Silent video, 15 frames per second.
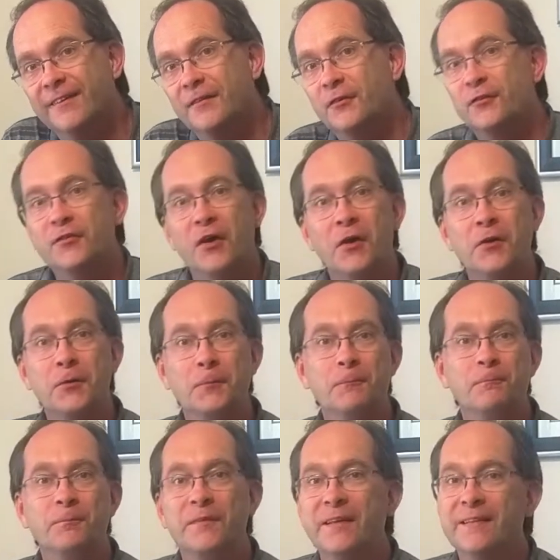So
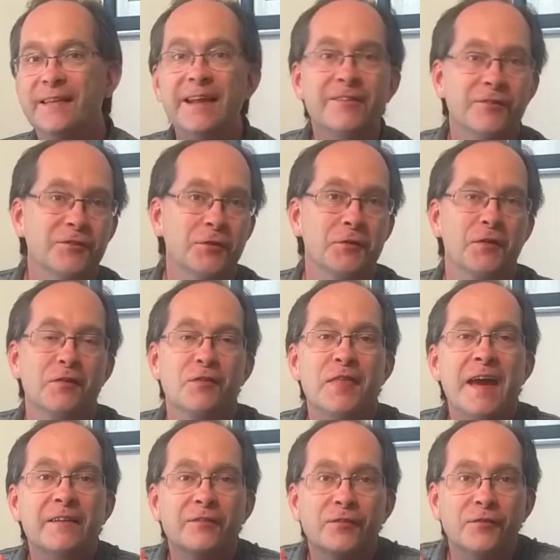let's do this.
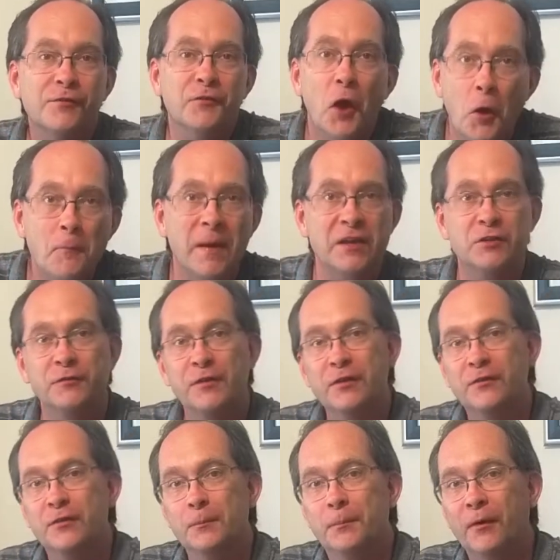Thanks so much for your
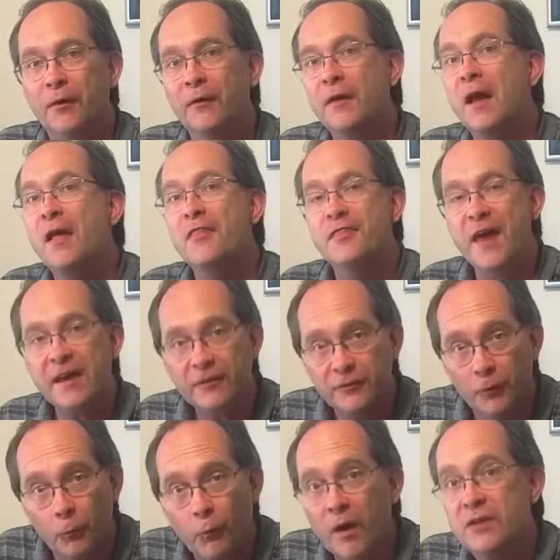support. Thanks
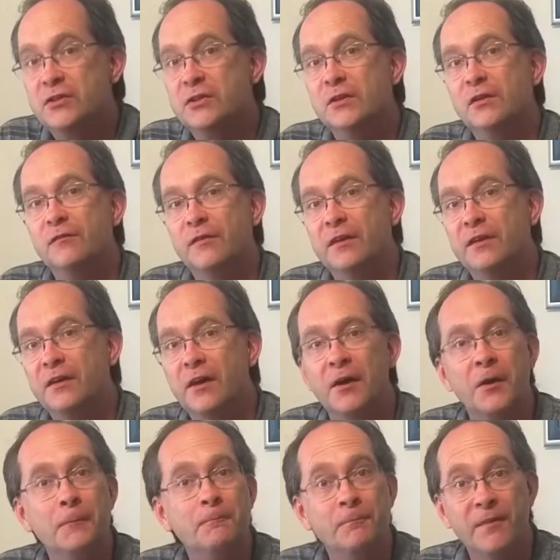for watching the
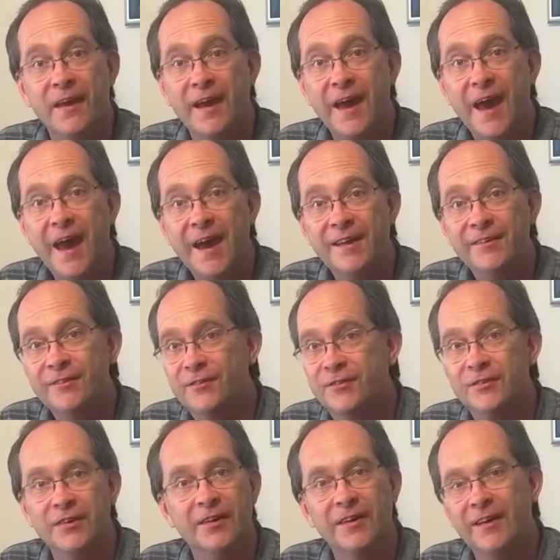video, and
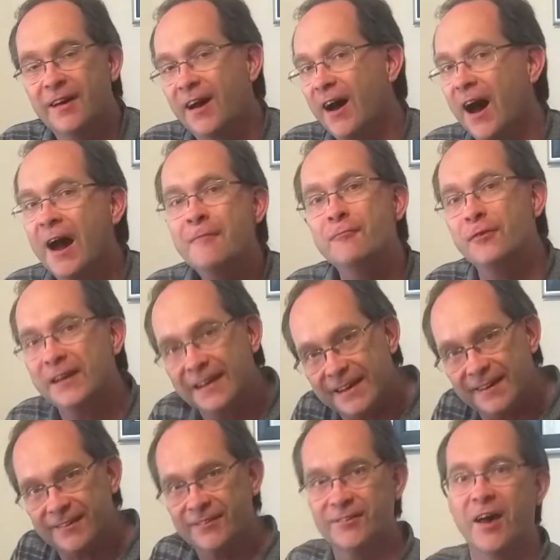I'm
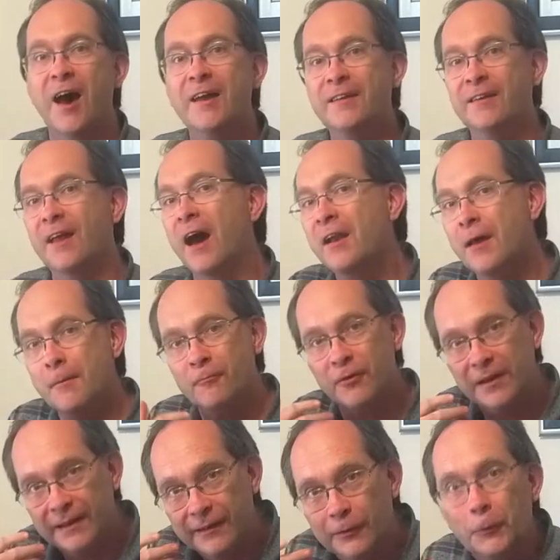really excited and I'm
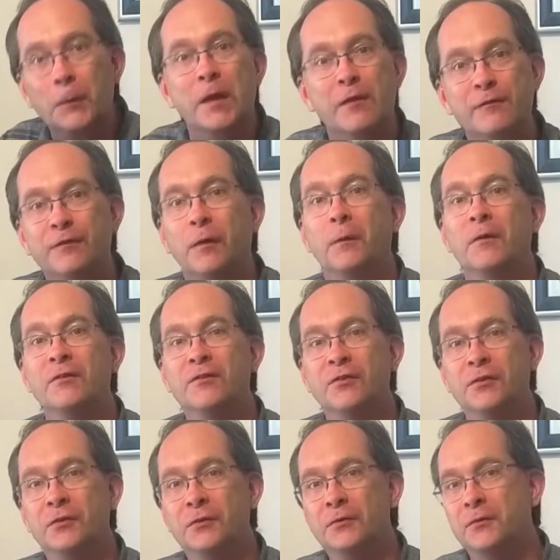really looking forward
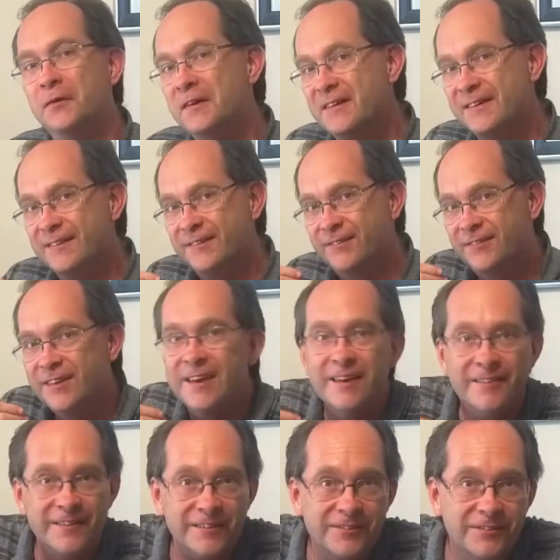to
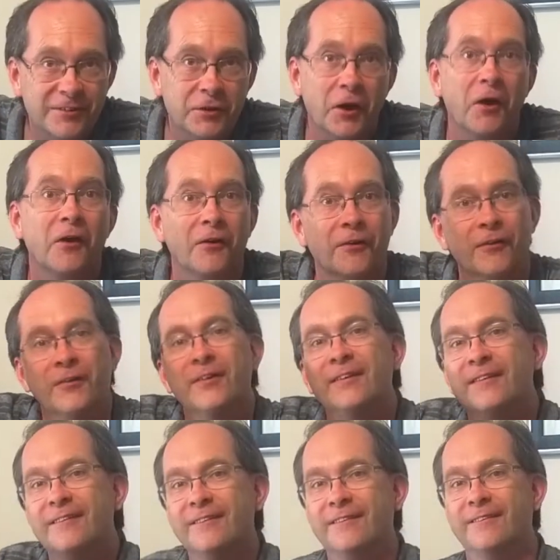seeing this go.
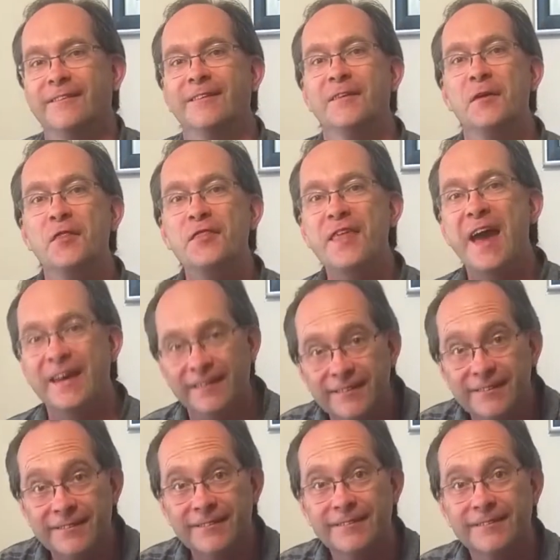
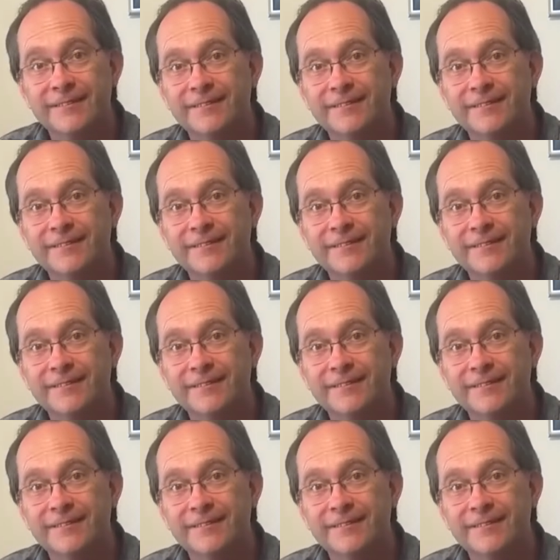Thanks.